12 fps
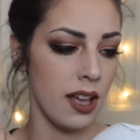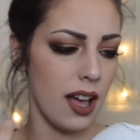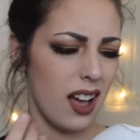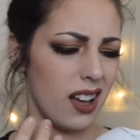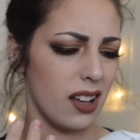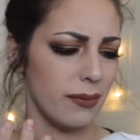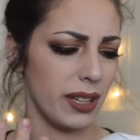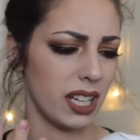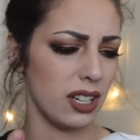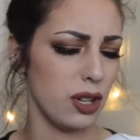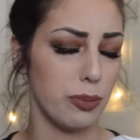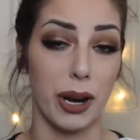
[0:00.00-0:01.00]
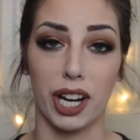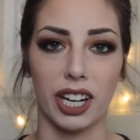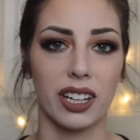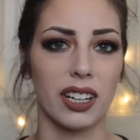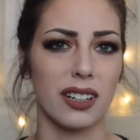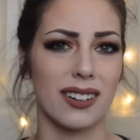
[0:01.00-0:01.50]
um, like a new
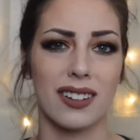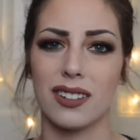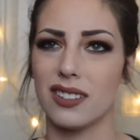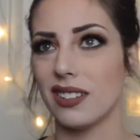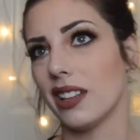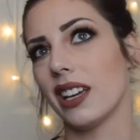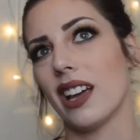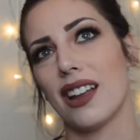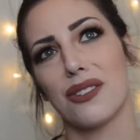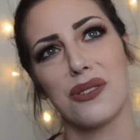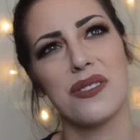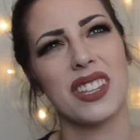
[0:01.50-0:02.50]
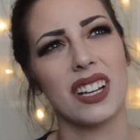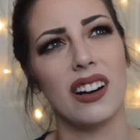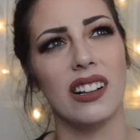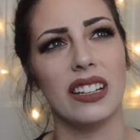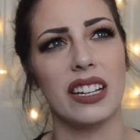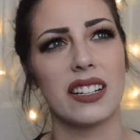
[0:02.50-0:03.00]
perk or like I don't know what they
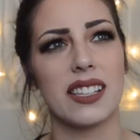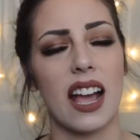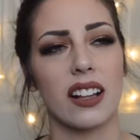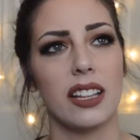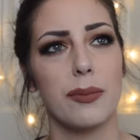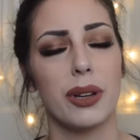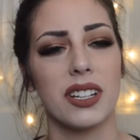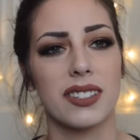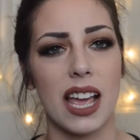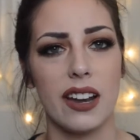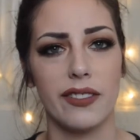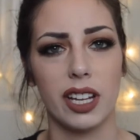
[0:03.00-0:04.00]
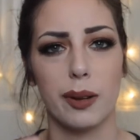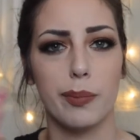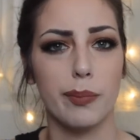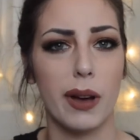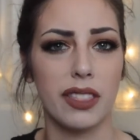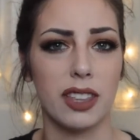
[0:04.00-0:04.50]
call it exactly, but it's kind of like a
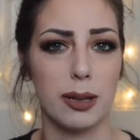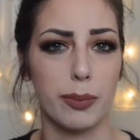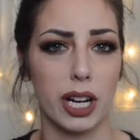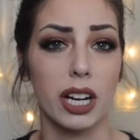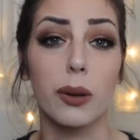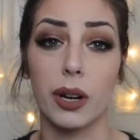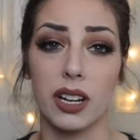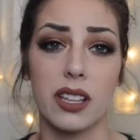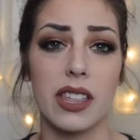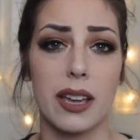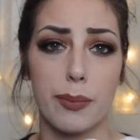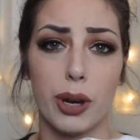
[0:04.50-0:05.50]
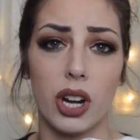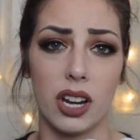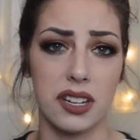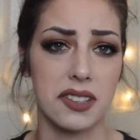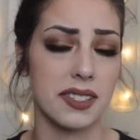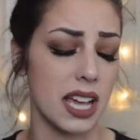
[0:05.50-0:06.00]
monthly perk where they put
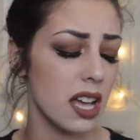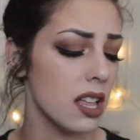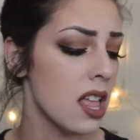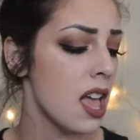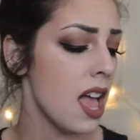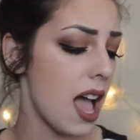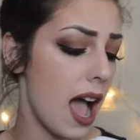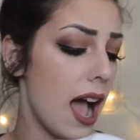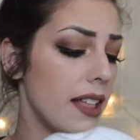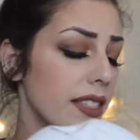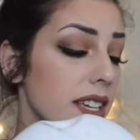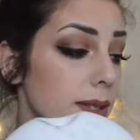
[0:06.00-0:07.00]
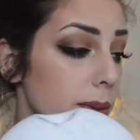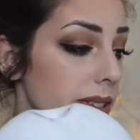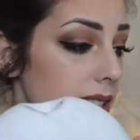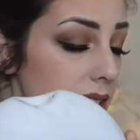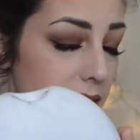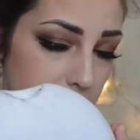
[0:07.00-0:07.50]
on a sale. And this
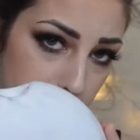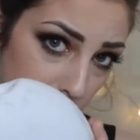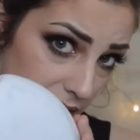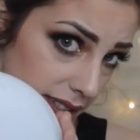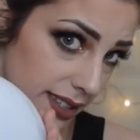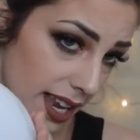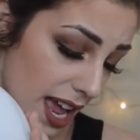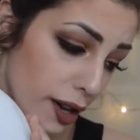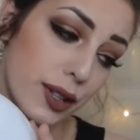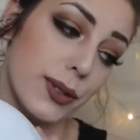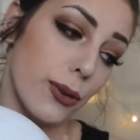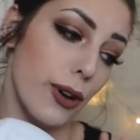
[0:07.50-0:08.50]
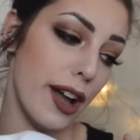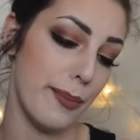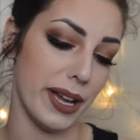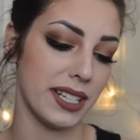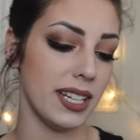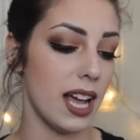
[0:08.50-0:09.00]
was this month's, and so I
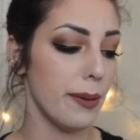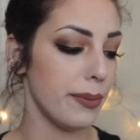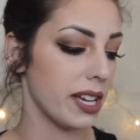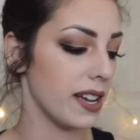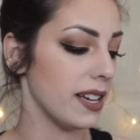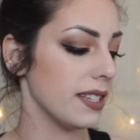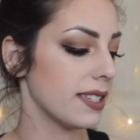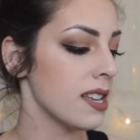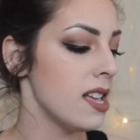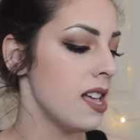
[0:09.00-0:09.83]
picked it up because